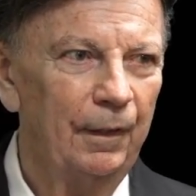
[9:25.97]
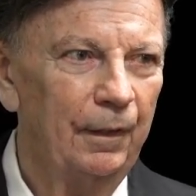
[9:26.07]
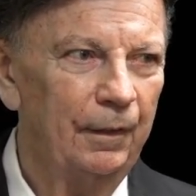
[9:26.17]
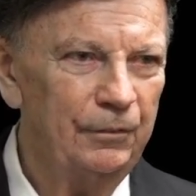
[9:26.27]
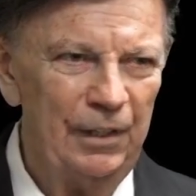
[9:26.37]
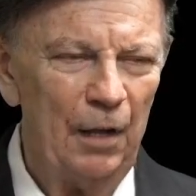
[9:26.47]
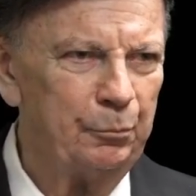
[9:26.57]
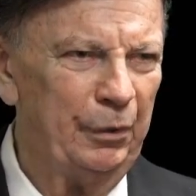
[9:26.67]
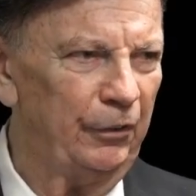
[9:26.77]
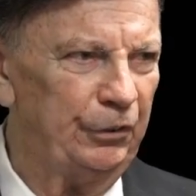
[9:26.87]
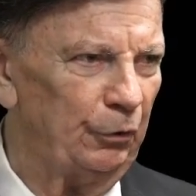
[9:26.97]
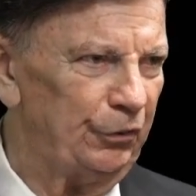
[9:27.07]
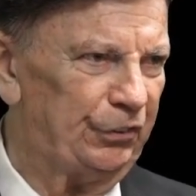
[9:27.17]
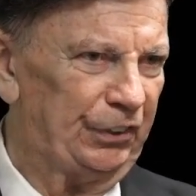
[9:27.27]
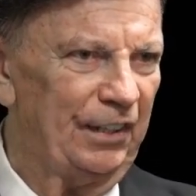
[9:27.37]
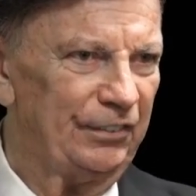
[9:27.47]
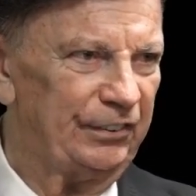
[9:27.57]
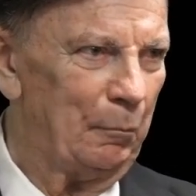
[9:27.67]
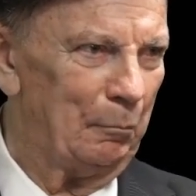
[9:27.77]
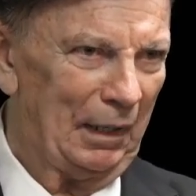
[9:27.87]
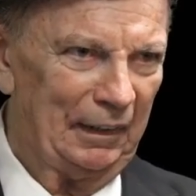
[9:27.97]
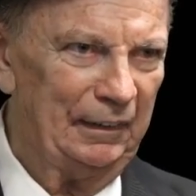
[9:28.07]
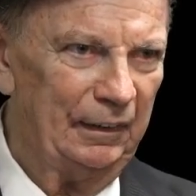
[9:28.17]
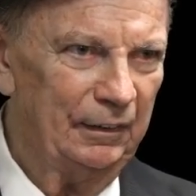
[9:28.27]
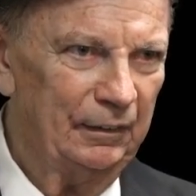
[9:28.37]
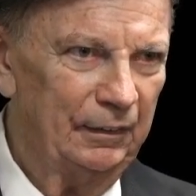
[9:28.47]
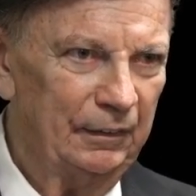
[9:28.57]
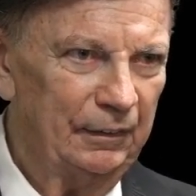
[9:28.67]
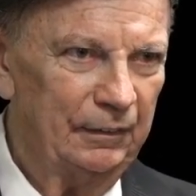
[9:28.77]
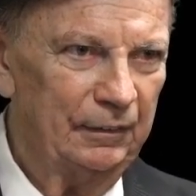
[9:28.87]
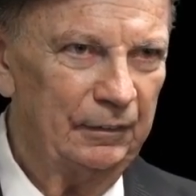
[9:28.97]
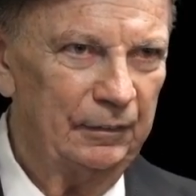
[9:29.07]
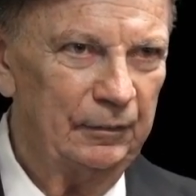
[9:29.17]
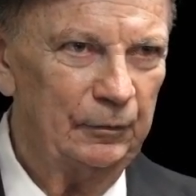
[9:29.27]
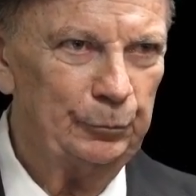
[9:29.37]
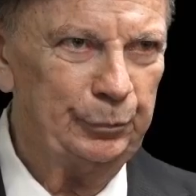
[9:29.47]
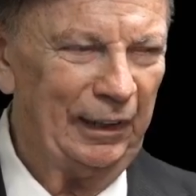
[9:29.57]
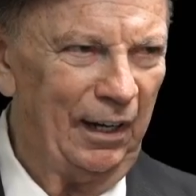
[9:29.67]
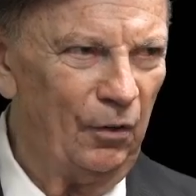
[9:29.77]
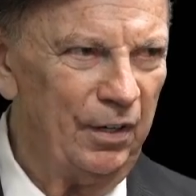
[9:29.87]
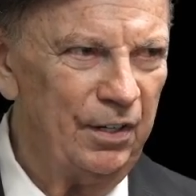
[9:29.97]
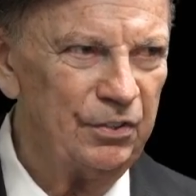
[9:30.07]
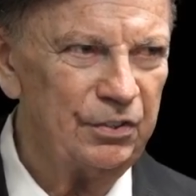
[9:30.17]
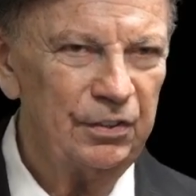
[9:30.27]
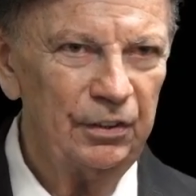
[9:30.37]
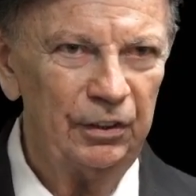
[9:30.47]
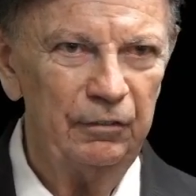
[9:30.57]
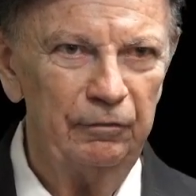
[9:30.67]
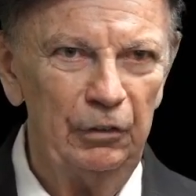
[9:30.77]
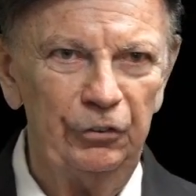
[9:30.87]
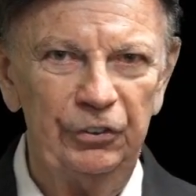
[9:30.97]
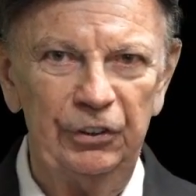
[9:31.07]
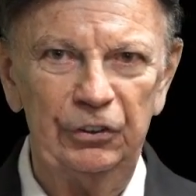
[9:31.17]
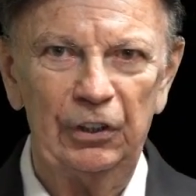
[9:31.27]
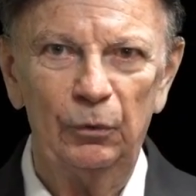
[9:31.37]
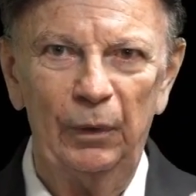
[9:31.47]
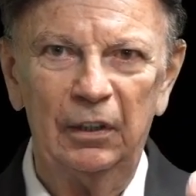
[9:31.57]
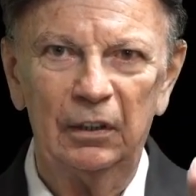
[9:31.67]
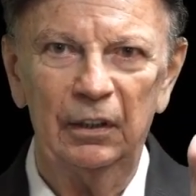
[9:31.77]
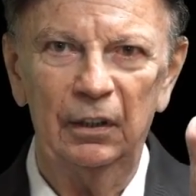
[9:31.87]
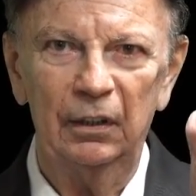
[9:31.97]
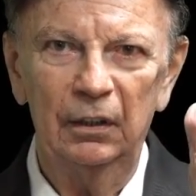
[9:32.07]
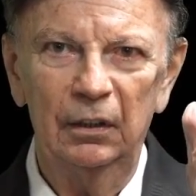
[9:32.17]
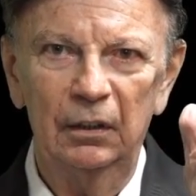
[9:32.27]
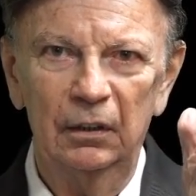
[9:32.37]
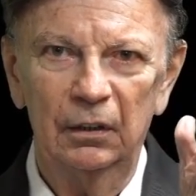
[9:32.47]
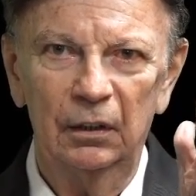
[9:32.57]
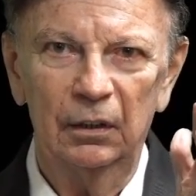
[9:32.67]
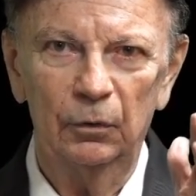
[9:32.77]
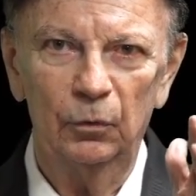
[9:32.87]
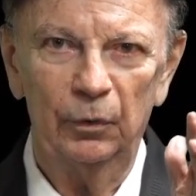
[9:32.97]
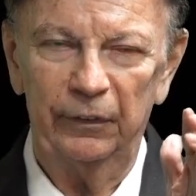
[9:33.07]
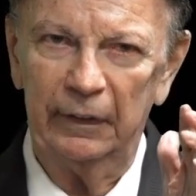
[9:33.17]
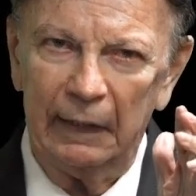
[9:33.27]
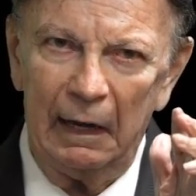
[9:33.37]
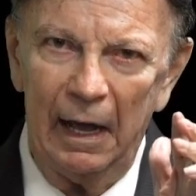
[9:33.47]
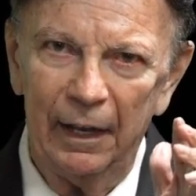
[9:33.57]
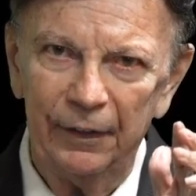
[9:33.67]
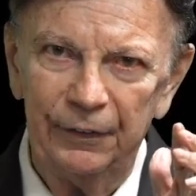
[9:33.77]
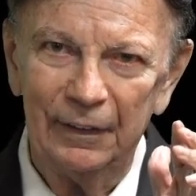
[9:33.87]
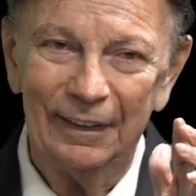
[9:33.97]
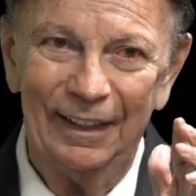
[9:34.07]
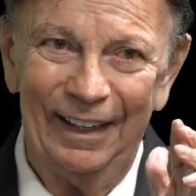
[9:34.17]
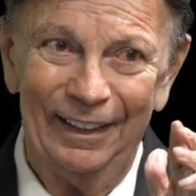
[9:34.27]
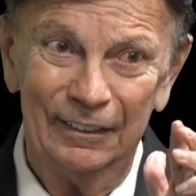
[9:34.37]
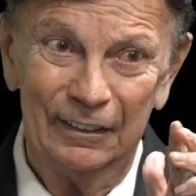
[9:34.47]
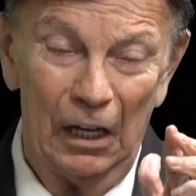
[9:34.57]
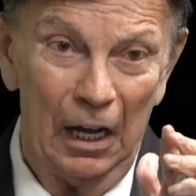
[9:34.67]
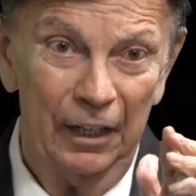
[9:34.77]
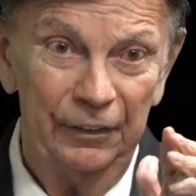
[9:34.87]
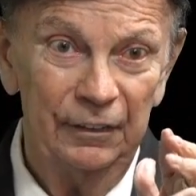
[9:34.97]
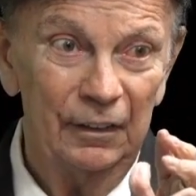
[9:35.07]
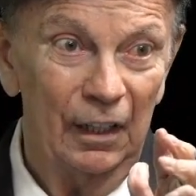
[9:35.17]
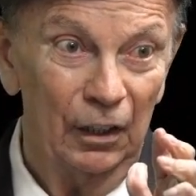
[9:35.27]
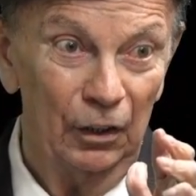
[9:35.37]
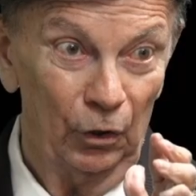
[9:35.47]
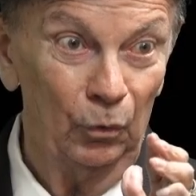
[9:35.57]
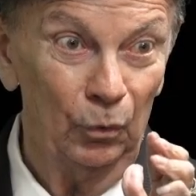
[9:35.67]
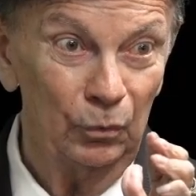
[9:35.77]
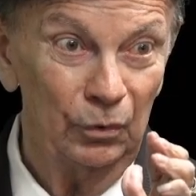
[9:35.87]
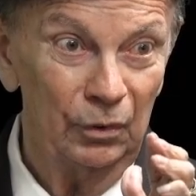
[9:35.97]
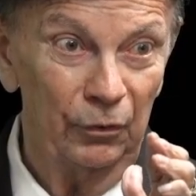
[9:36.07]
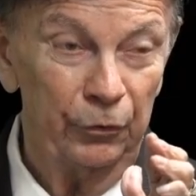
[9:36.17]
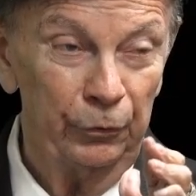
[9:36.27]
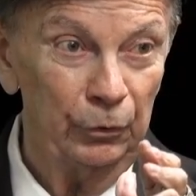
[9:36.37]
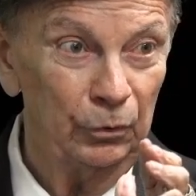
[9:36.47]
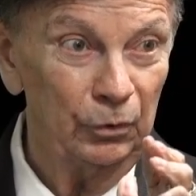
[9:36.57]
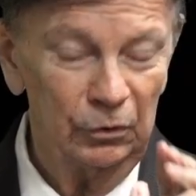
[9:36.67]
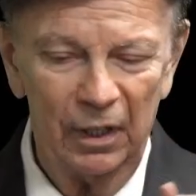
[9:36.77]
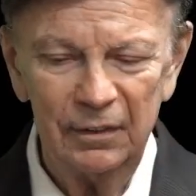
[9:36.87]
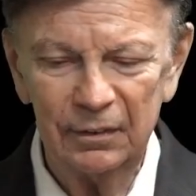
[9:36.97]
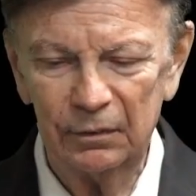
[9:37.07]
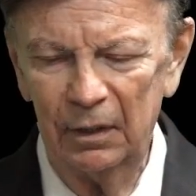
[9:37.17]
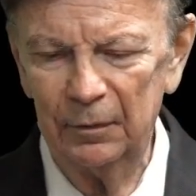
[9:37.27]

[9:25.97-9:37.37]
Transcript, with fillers: It's not prayers you don't send to somebody. Prayer is conversing directly with God and God alone through Christ, right?